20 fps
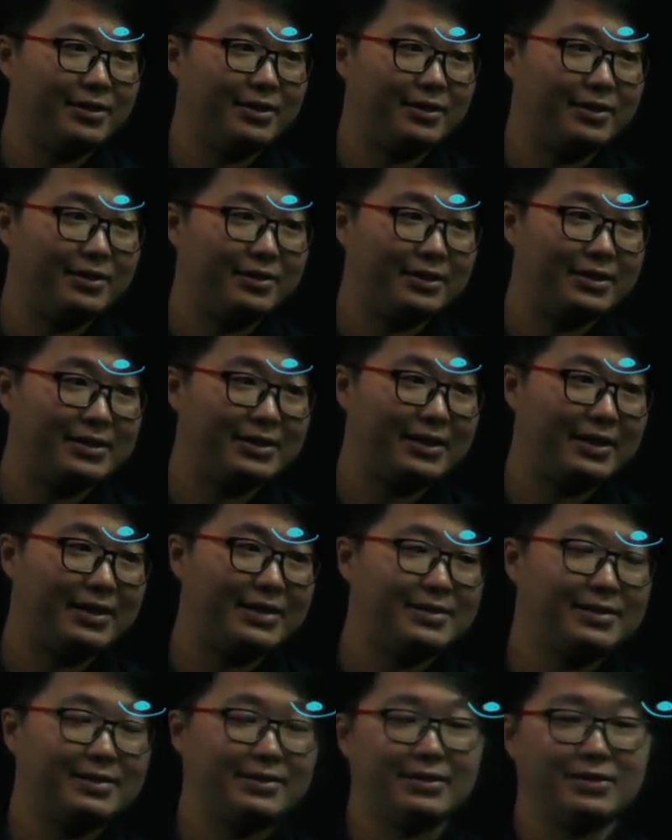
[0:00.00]
In this
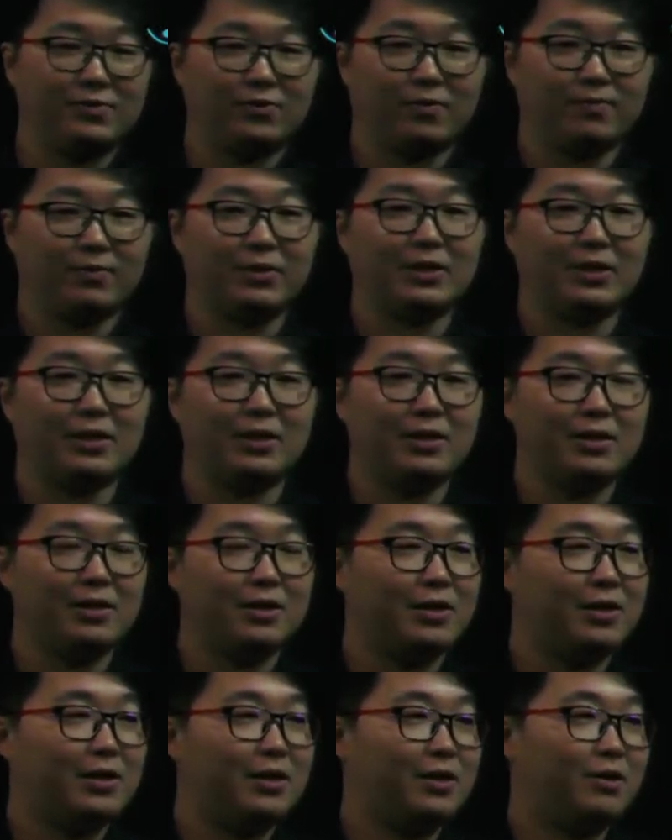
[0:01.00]
case, this will be the
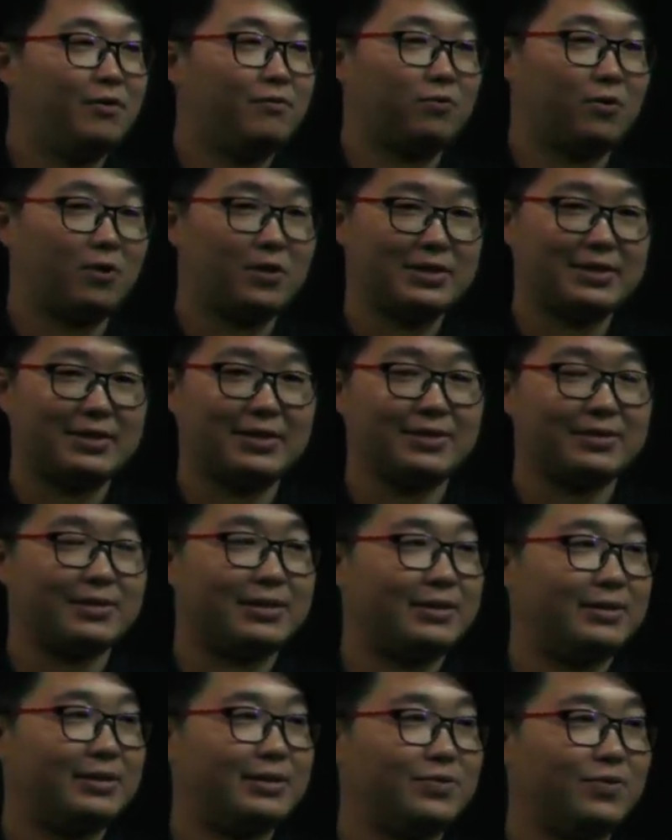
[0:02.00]
fluorescence.
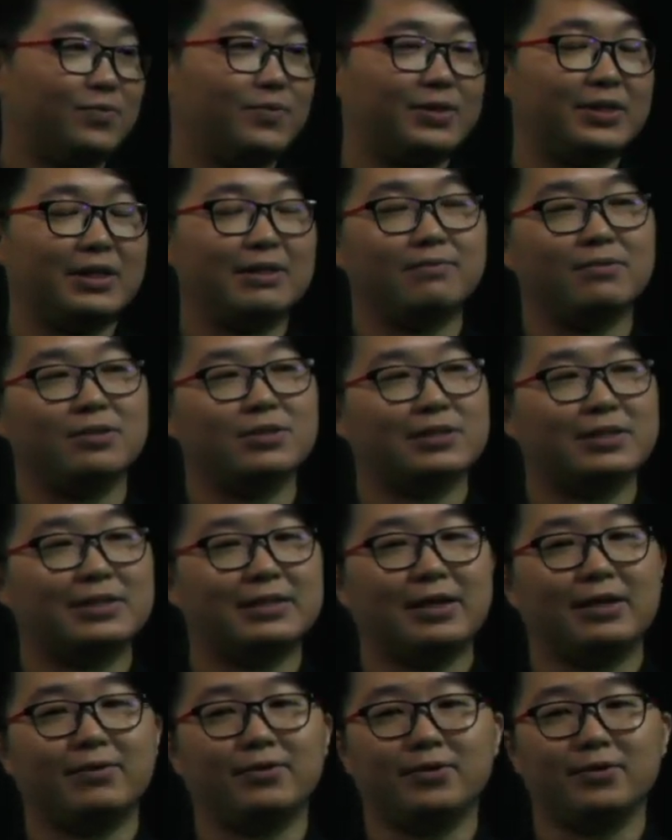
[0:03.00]
This will be the emission
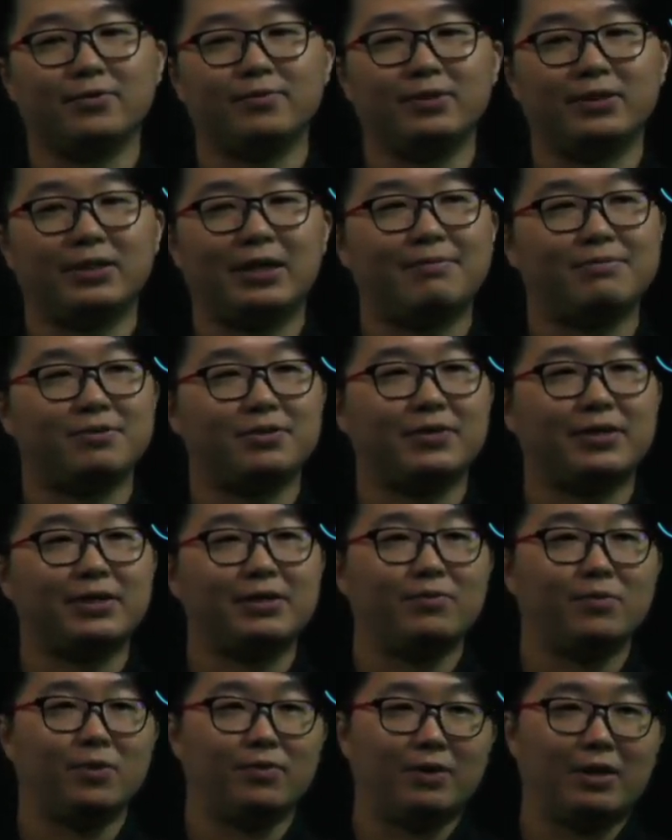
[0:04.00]
that we will be
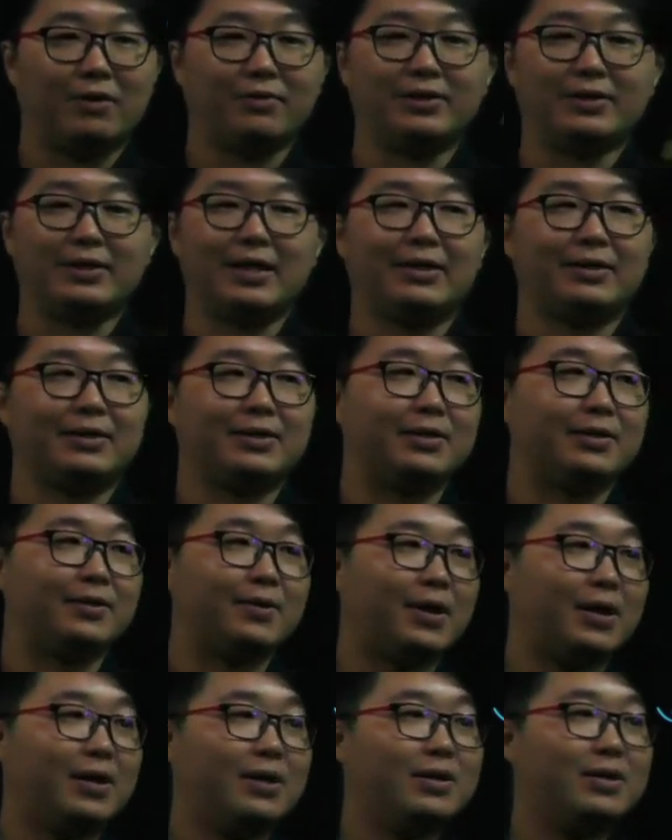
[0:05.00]
capturing with our detector.
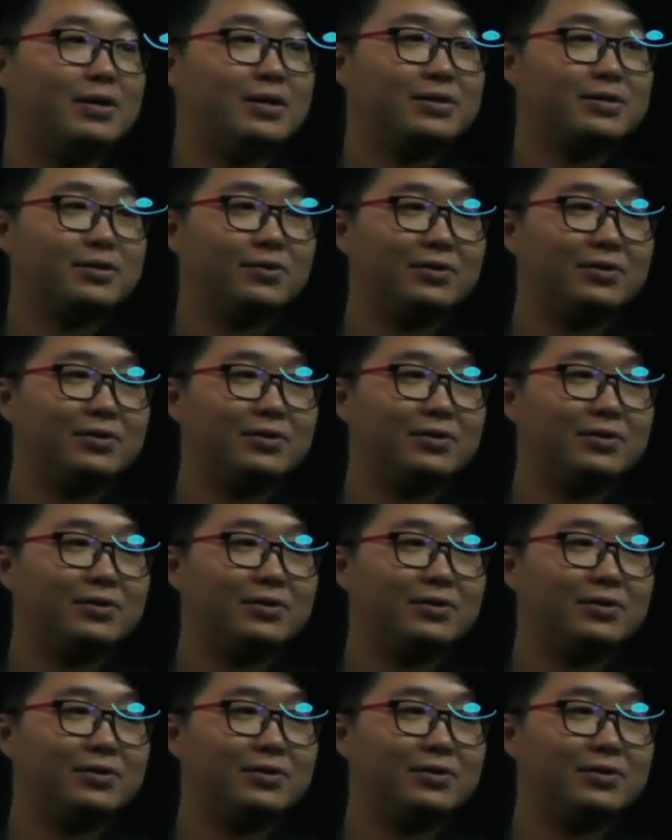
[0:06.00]
So